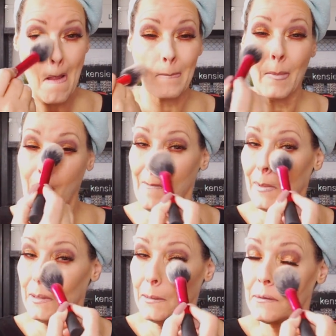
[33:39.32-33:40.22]
I'm
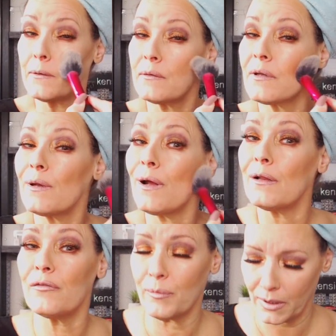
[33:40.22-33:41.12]
hoping this doesn't get
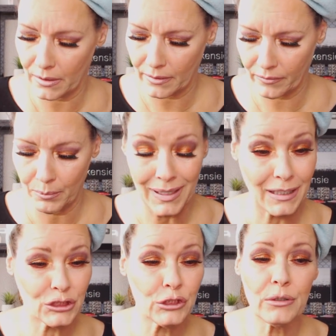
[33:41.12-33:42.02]
all over my nice
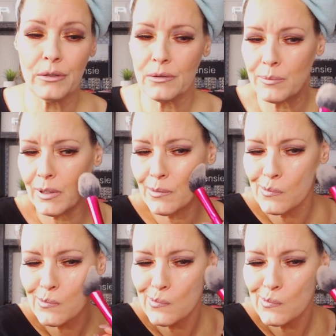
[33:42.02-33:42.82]
black shirt, but